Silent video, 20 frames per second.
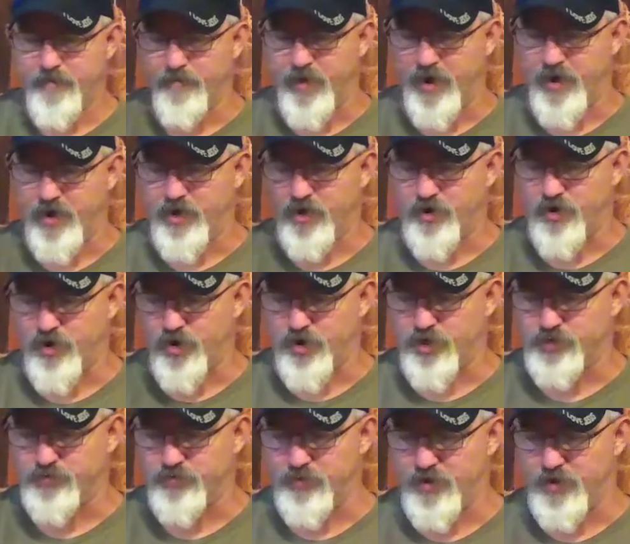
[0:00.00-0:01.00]
My
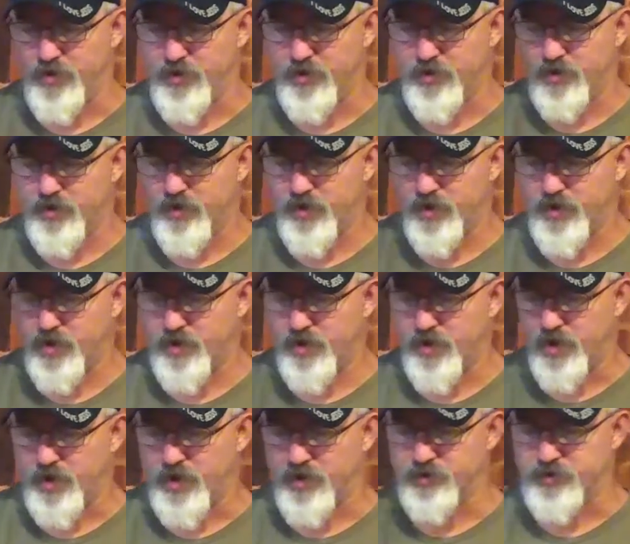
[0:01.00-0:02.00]
encouragement
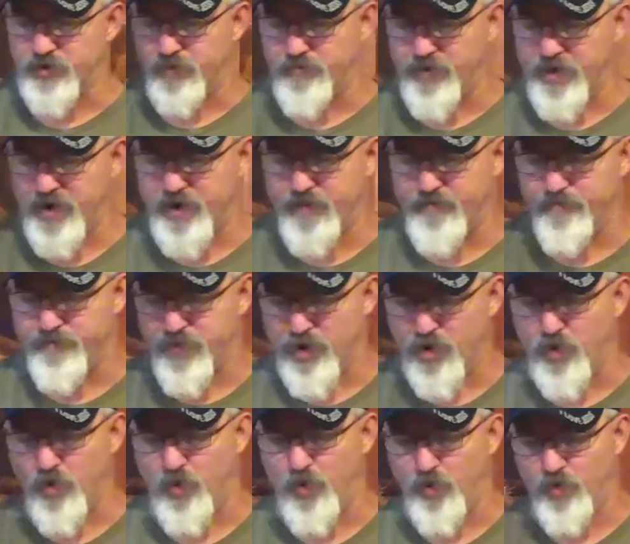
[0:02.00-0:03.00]
is to be
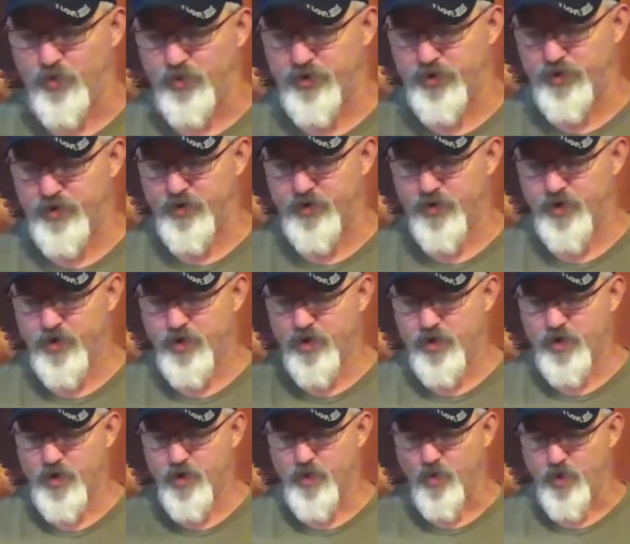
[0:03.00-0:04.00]
bold
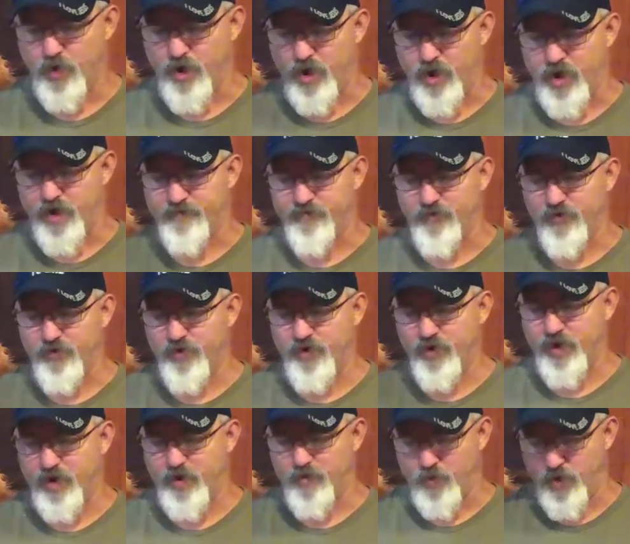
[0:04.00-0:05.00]
wherever
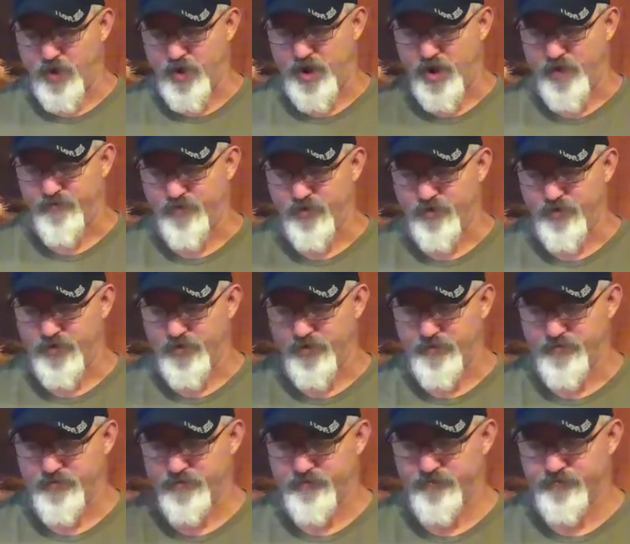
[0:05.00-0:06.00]
and whenever.
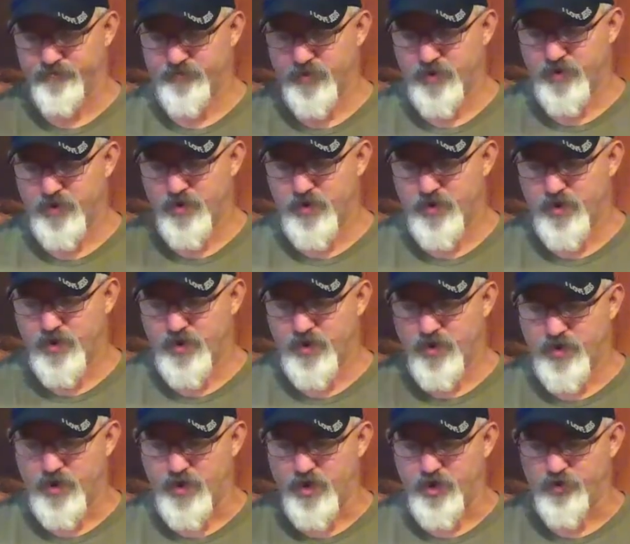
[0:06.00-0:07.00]

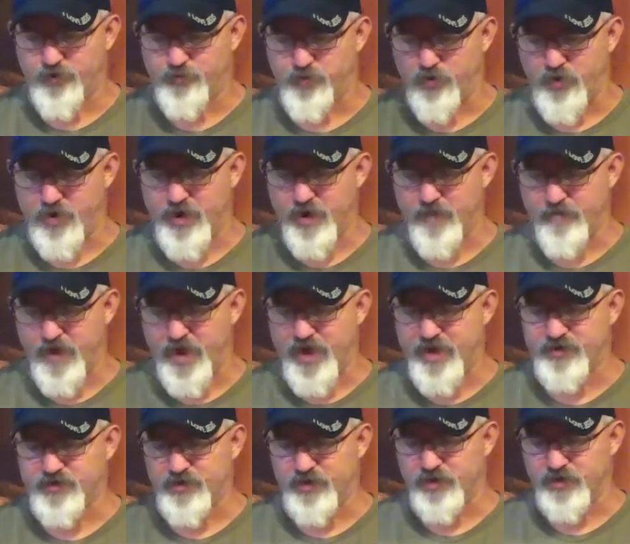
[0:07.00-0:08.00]
It's pretty
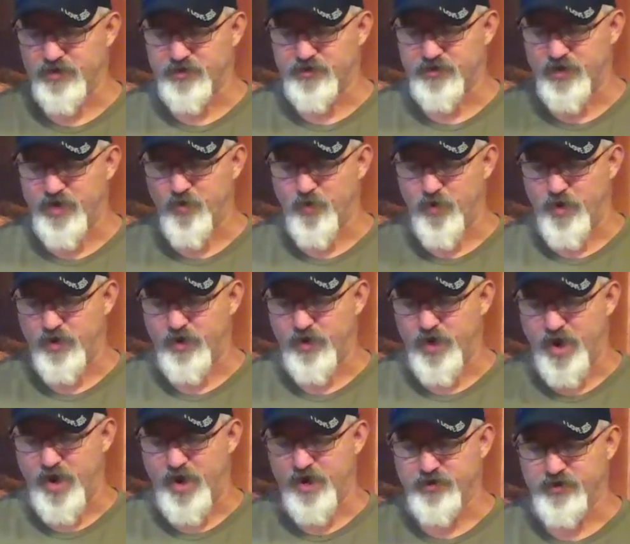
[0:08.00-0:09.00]
amazing to see what
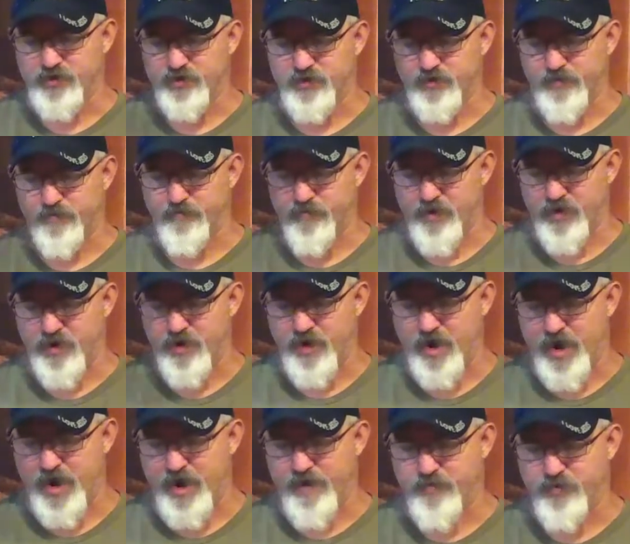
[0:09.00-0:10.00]
God's
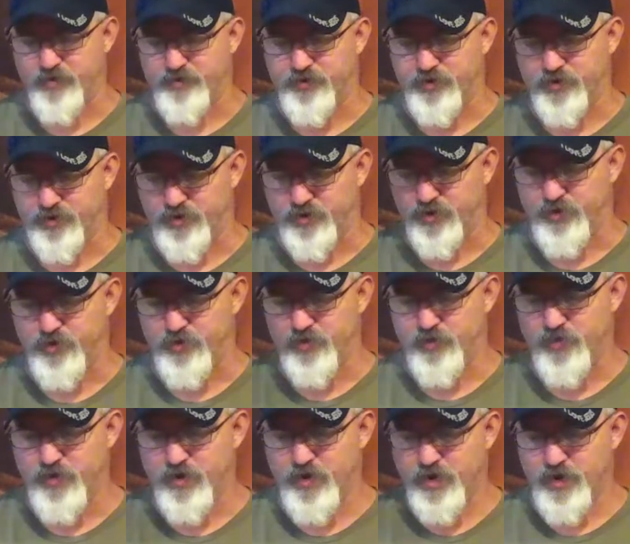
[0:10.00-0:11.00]
been able to
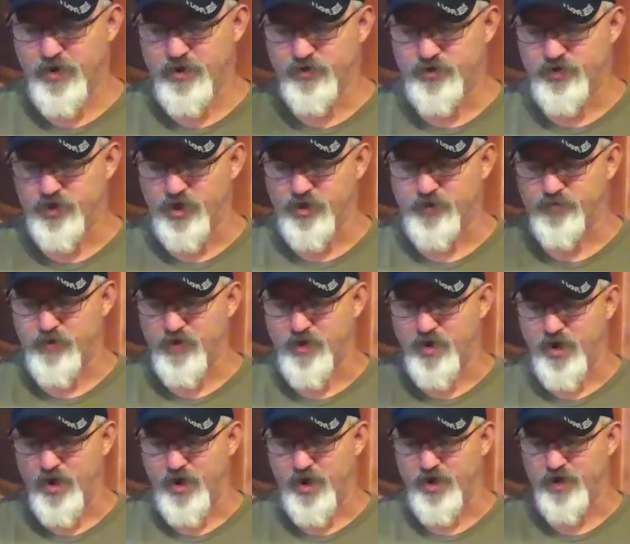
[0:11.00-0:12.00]
do just
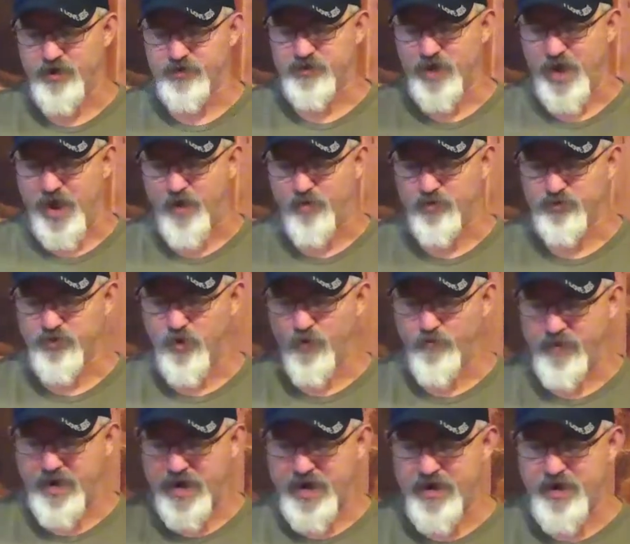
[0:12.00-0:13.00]
because I was
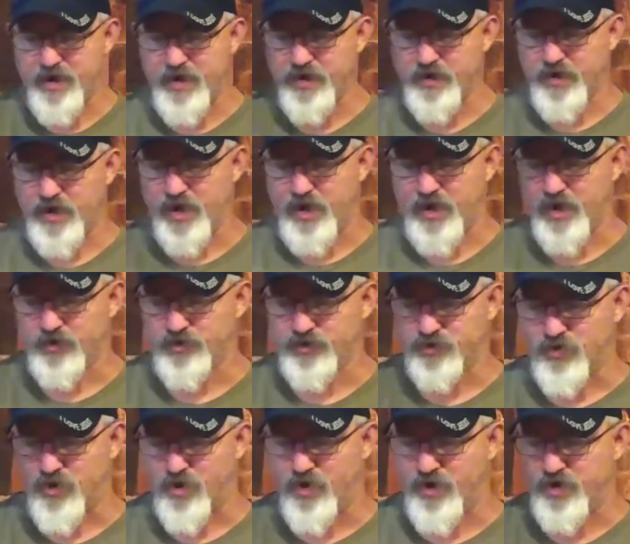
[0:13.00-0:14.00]
obedient and
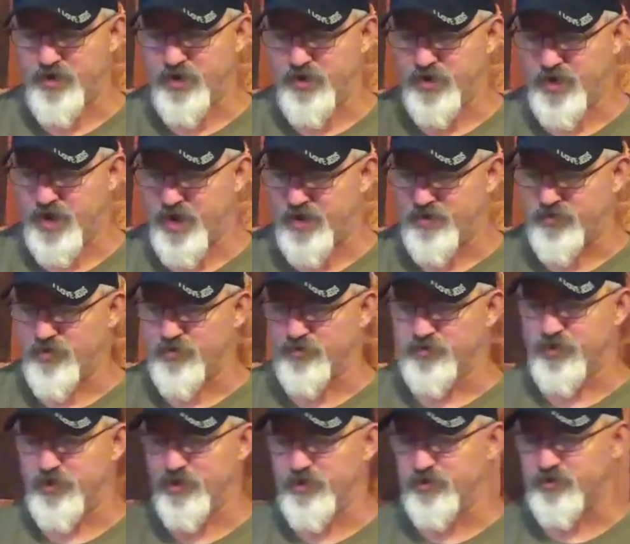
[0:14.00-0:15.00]
started to take
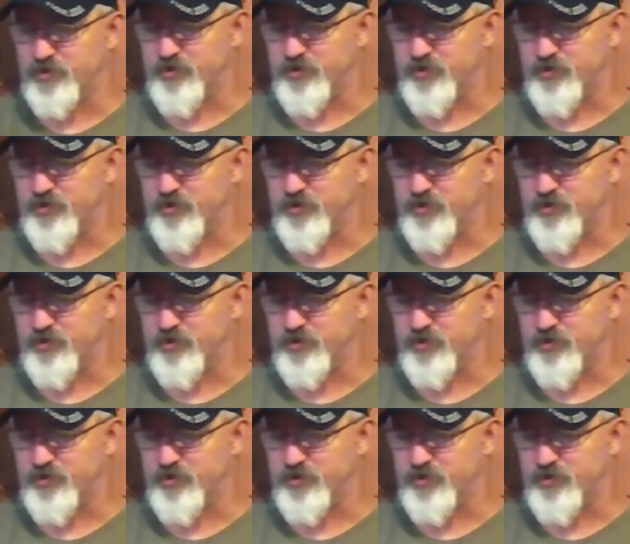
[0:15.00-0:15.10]
those little